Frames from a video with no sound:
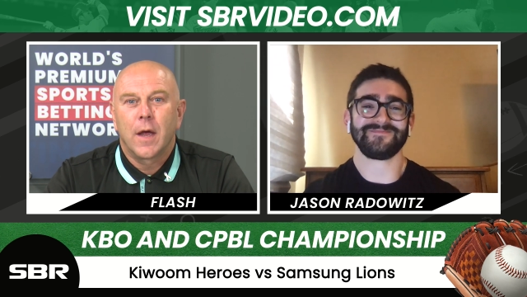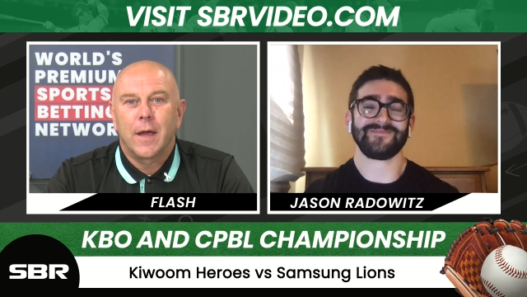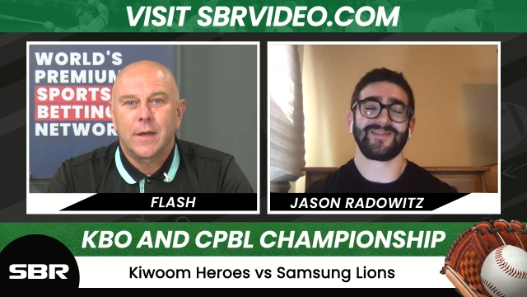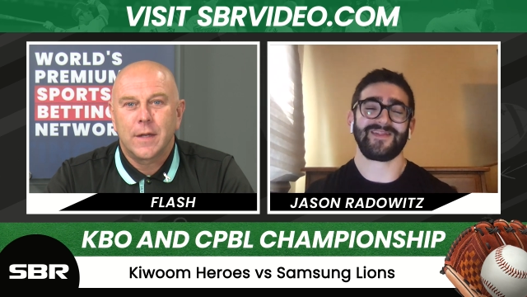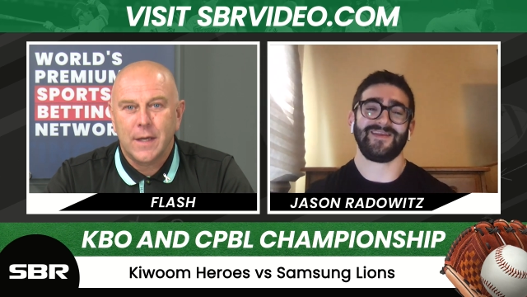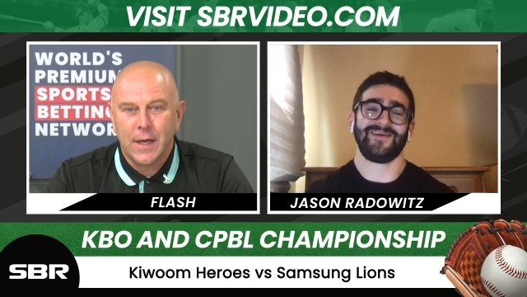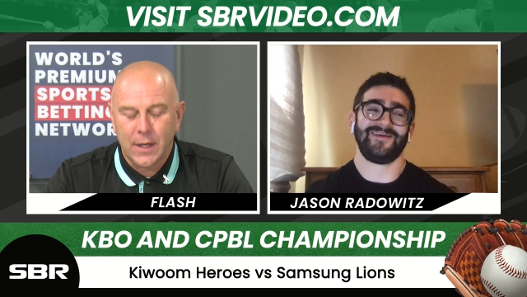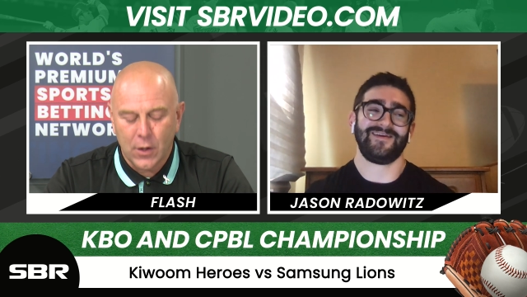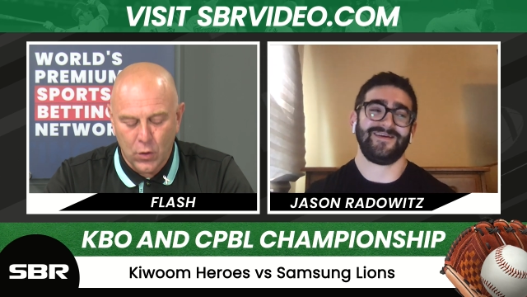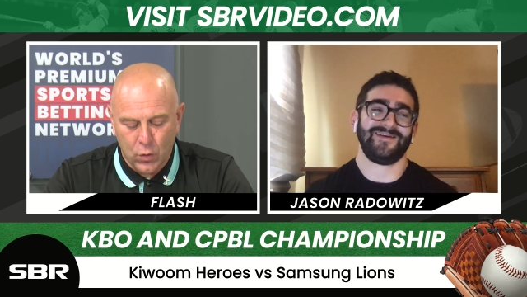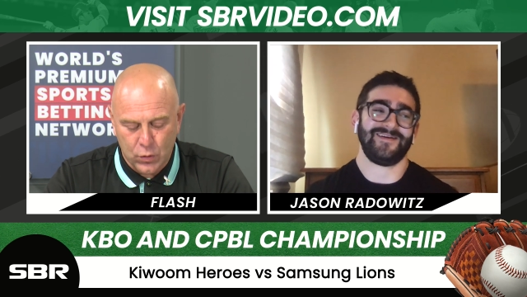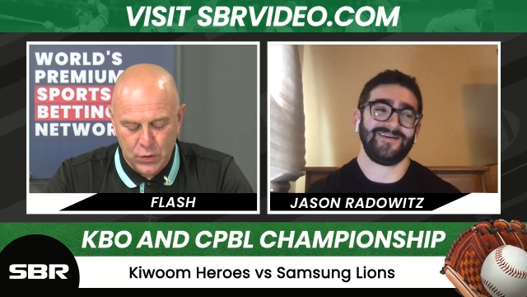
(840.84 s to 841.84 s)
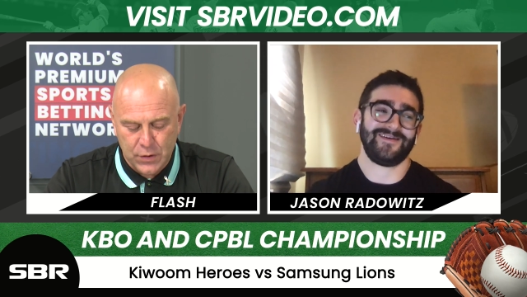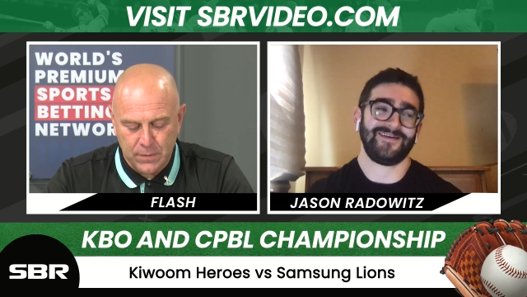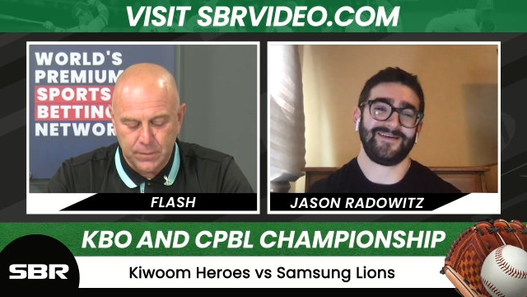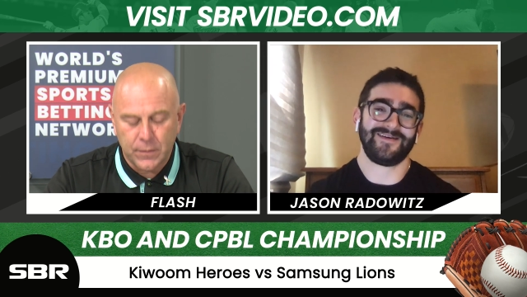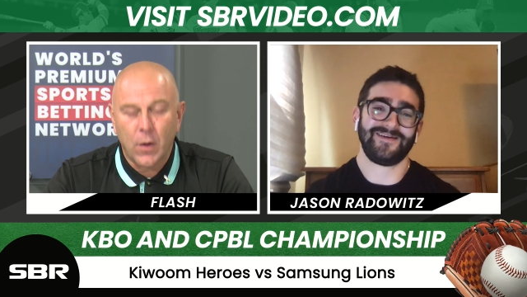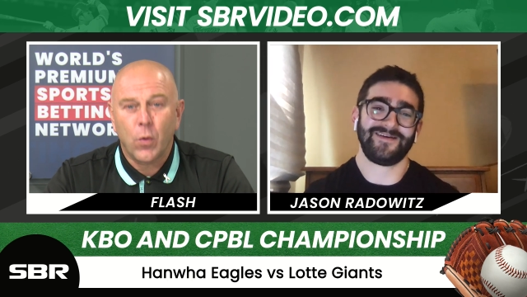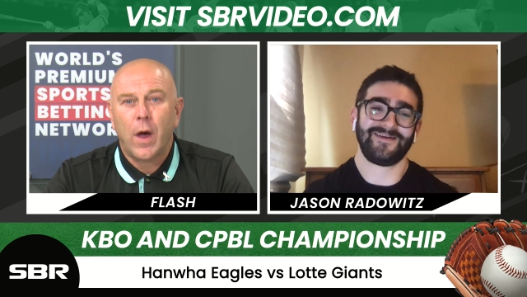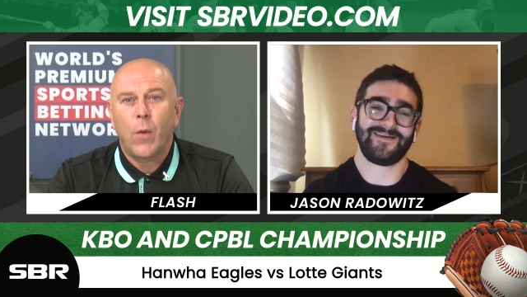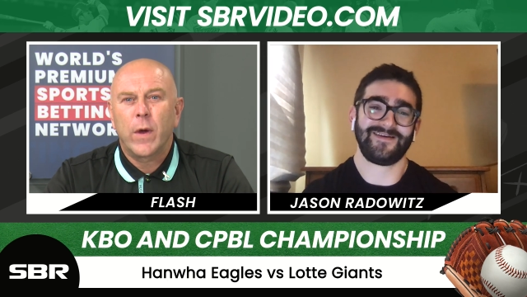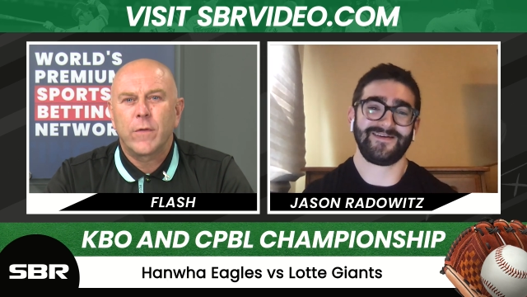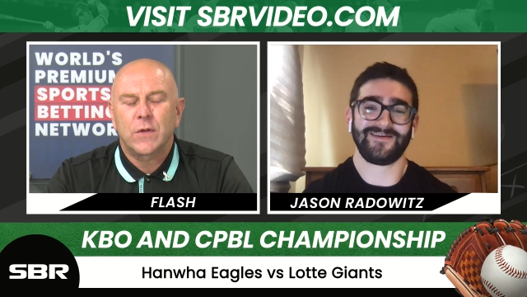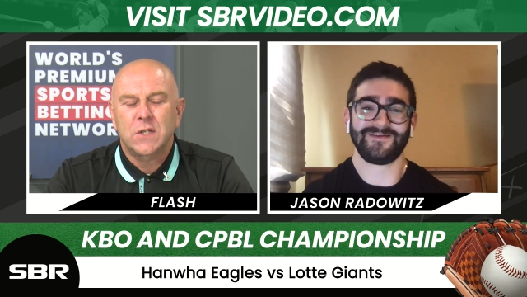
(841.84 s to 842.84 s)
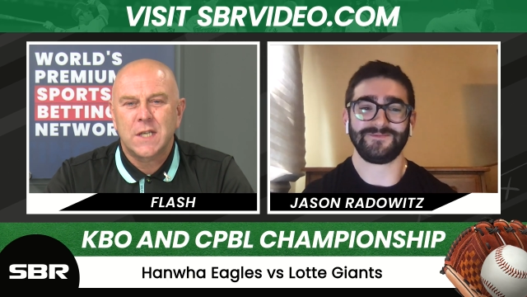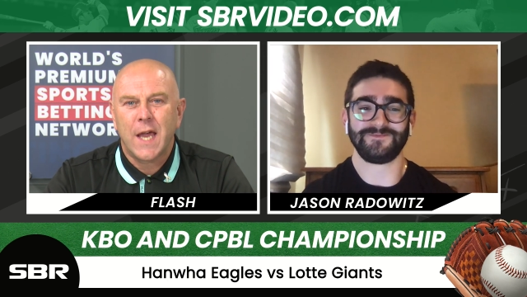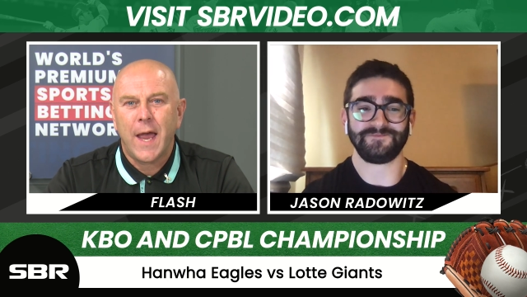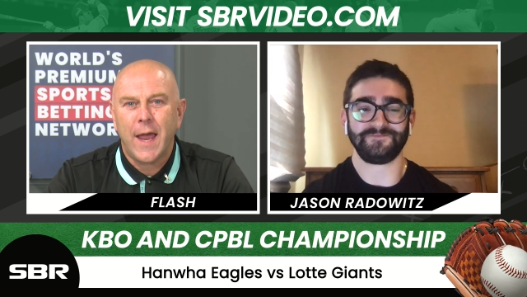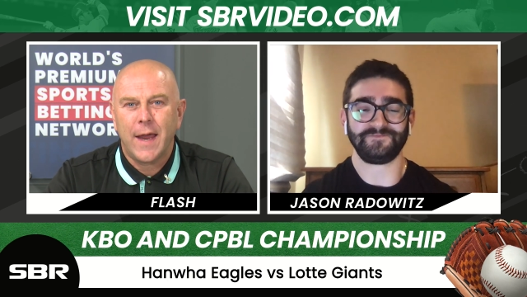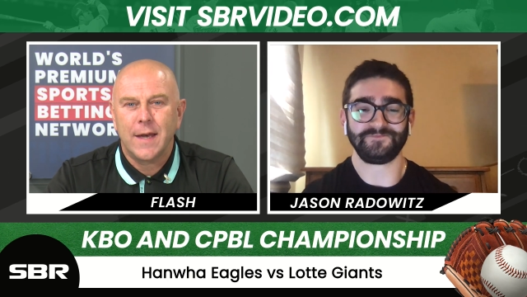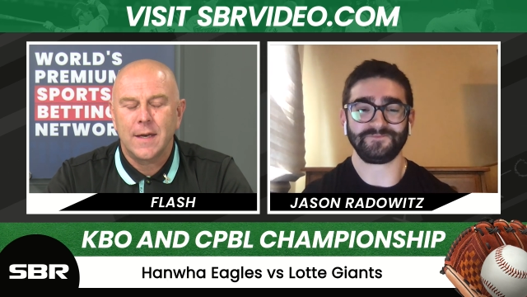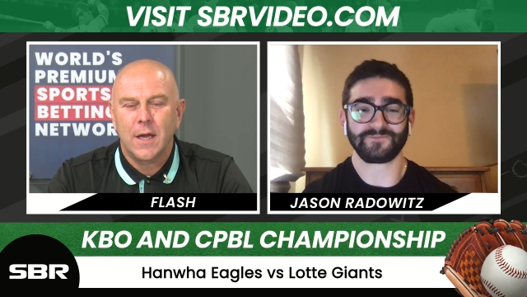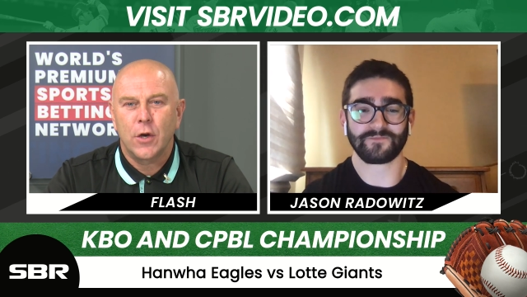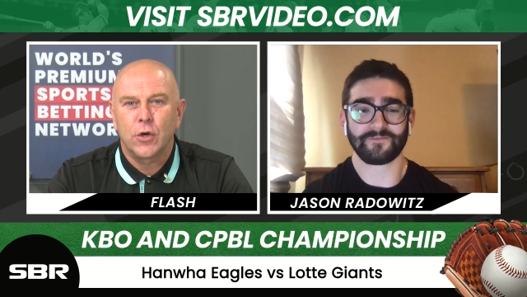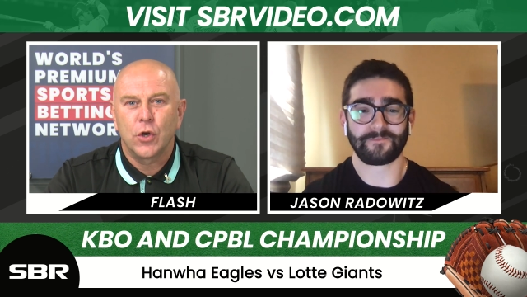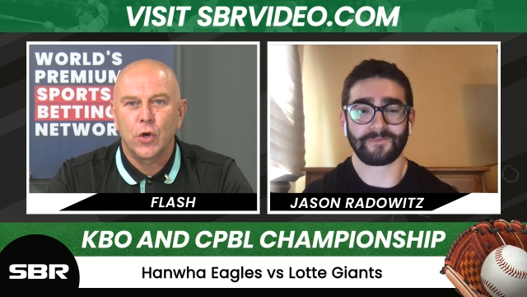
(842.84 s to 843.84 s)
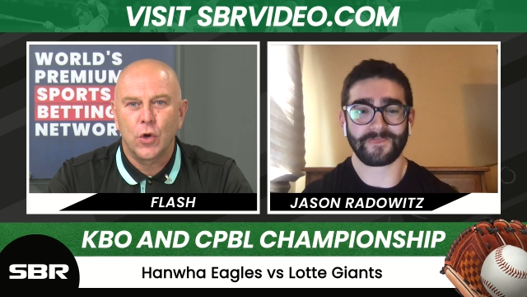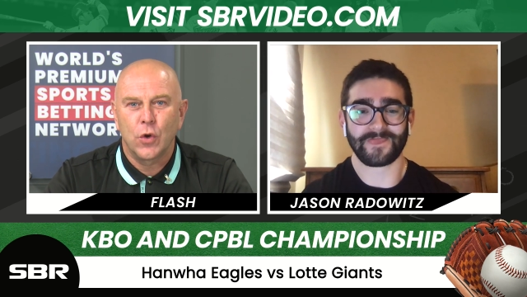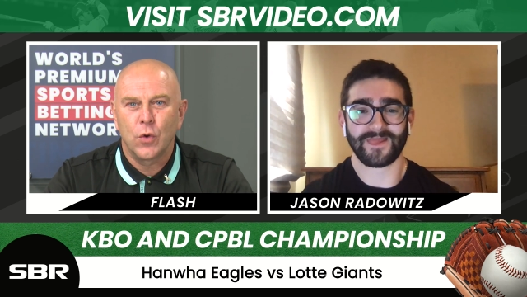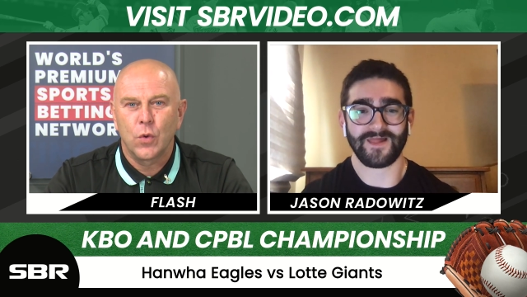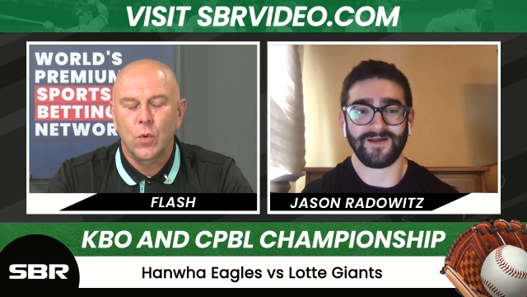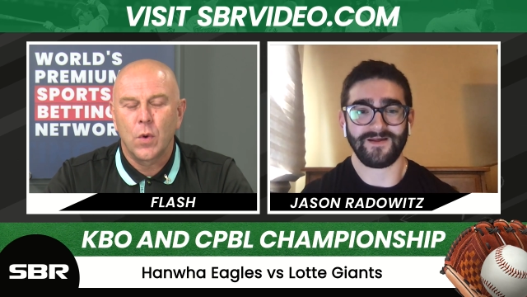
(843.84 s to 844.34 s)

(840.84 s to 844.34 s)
Speaker 1: the Eagles... with 10 new